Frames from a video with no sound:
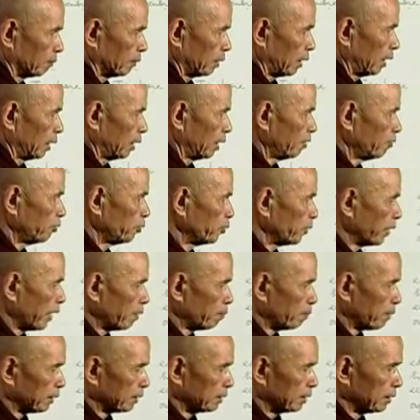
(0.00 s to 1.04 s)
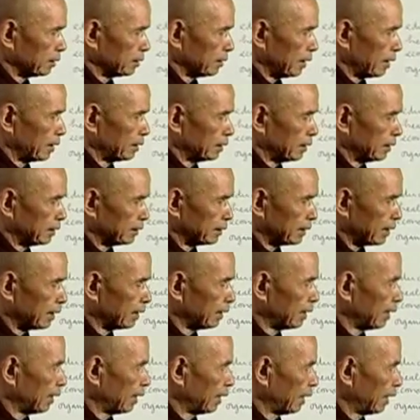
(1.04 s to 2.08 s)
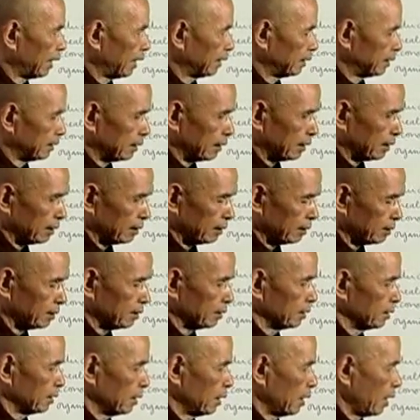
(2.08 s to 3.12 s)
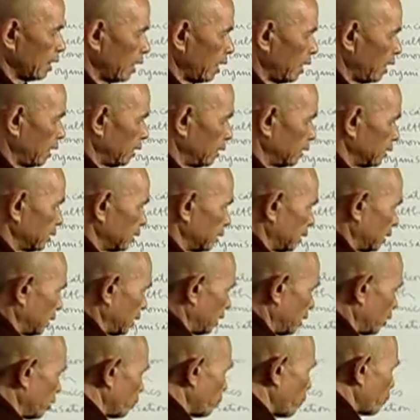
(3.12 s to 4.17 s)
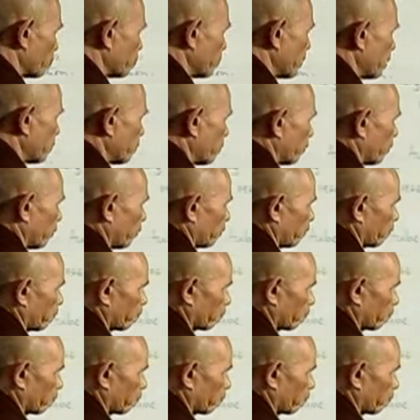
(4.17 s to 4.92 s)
And if you can practice as a Sangha, as a group of people,